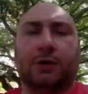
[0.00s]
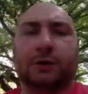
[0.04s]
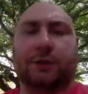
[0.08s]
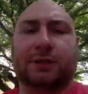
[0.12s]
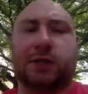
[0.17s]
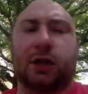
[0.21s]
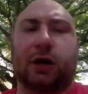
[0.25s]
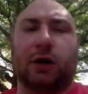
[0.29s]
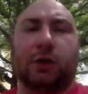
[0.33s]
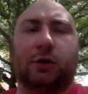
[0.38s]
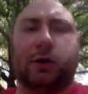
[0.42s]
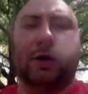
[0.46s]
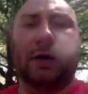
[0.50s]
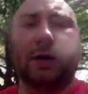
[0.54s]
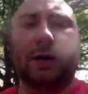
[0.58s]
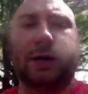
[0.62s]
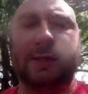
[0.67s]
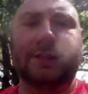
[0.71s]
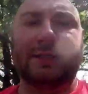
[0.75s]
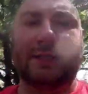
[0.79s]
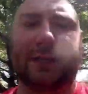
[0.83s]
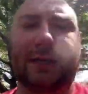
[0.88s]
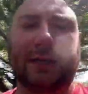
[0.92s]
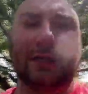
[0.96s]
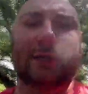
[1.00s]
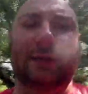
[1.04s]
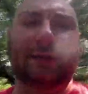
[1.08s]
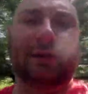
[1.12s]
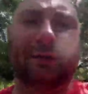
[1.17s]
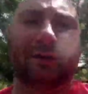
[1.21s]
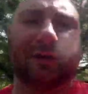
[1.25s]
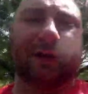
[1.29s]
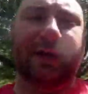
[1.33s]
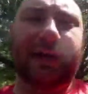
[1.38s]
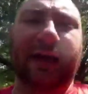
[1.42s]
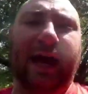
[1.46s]
So it's a good
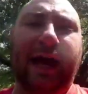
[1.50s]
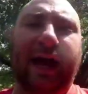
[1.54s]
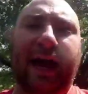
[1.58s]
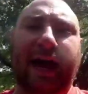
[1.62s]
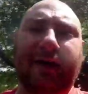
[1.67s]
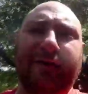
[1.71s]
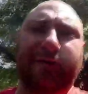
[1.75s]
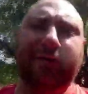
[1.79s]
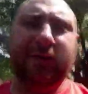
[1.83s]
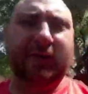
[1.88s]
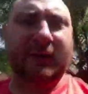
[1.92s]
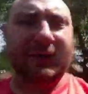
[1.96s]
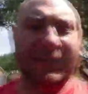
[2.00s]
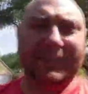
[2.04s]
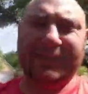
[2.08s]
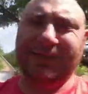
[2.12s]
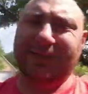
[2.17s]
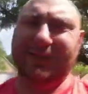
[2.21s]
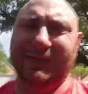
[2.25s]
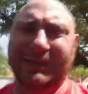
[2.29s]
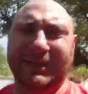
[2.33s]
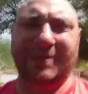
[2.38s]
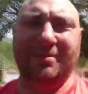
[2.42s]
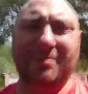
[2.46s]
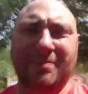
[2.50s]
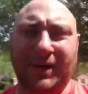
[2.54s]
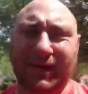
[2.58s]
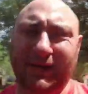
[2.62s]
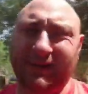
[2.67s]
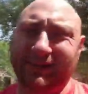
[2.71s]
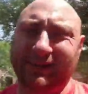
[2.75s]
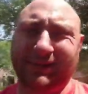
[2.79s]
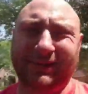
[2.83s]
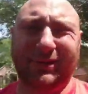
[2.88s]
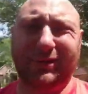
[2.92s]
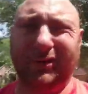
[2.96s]
little thing to have. Like I said, 10
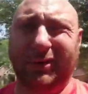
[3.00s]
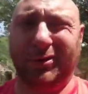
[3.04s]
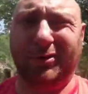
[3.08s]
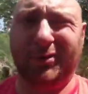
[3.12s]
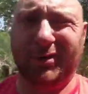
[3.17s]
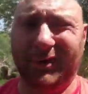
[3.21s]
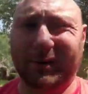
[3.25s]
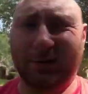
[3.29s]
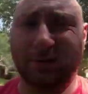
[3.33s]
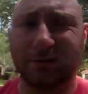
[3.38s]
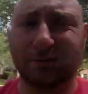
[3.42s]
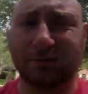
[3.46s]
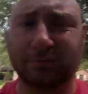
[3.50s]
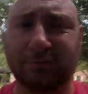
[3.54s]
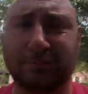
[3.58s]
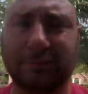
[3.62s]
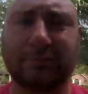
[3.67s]
bucks, totally worth it.